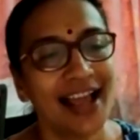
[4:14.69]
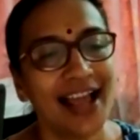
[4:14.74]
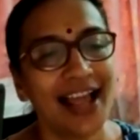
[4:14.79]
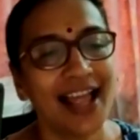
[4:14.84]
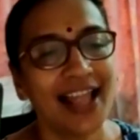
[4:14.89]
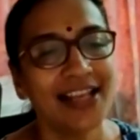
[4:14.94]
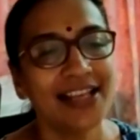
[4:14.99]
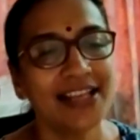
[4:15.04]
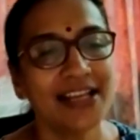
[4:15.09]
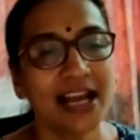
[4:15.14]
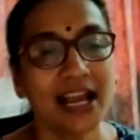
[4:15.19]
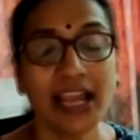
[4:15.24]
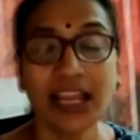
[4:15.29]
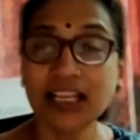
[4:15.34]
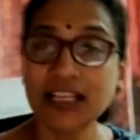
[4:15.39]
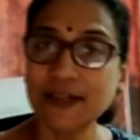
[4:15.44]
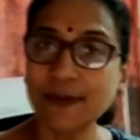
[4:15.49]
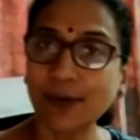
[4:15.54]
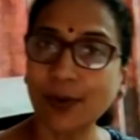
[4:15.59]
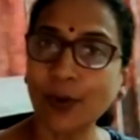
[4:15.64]
and
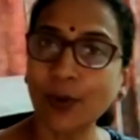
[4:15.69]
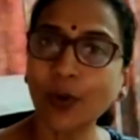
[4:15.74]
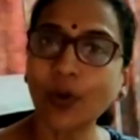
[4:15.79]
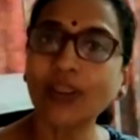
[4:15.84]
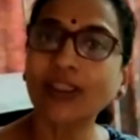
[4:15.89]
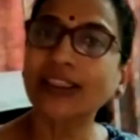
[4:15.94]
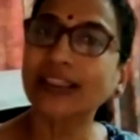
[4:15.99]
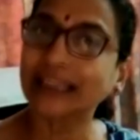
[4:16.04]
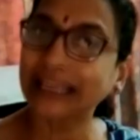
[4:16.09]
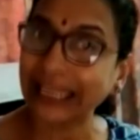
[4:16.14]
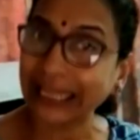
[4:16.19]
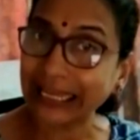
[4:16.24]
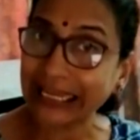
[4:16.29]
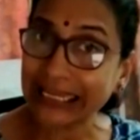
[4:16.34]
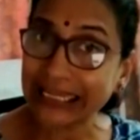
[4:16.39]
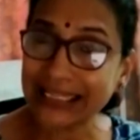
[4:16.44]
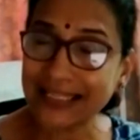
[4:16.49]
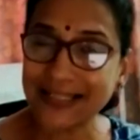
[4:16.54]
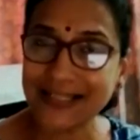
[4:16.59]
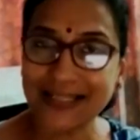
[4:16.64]
explore
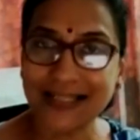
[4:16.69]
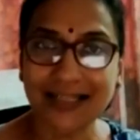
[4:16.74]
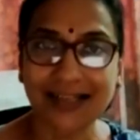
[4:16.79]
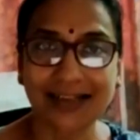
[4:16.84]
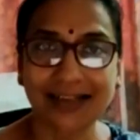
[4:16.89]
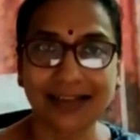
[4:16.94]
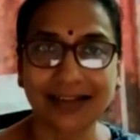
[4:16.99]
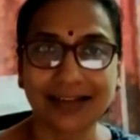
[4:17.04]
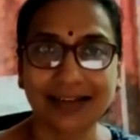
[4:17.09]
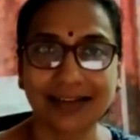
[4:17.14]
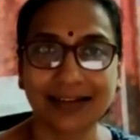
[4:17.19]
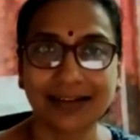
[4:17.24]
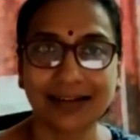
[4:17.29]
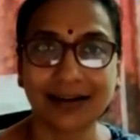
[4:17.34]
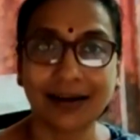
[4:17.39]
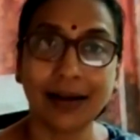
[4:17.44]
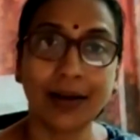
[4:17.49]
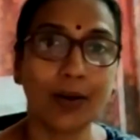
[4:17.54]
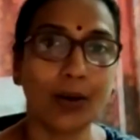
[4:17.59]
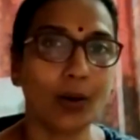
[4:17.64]
things
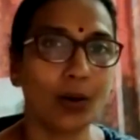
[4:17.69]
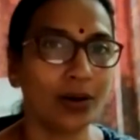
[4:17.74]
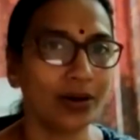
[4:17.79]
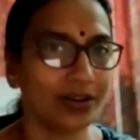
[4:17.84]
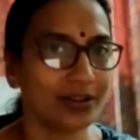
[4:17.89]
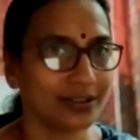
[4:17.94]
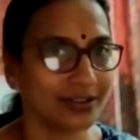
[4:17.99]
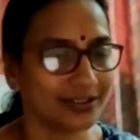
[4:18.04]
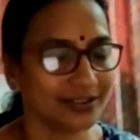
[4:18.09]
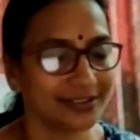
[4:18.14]
along,